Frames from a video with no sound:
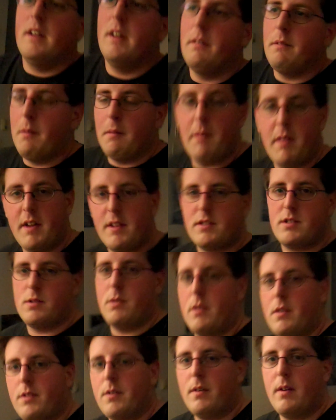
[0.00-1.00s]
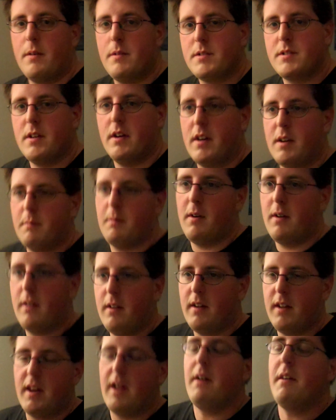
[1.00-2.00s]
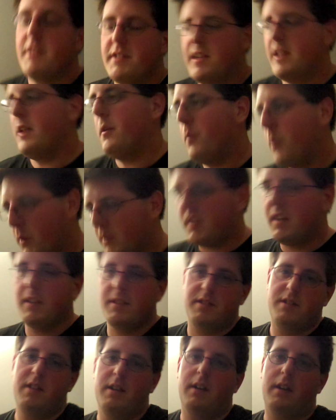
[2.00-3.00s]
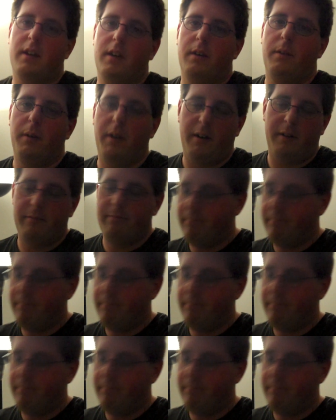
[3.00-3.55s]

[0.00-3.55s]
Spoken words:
Remember that sore throat I was talking about and how I said I would get sick? Well,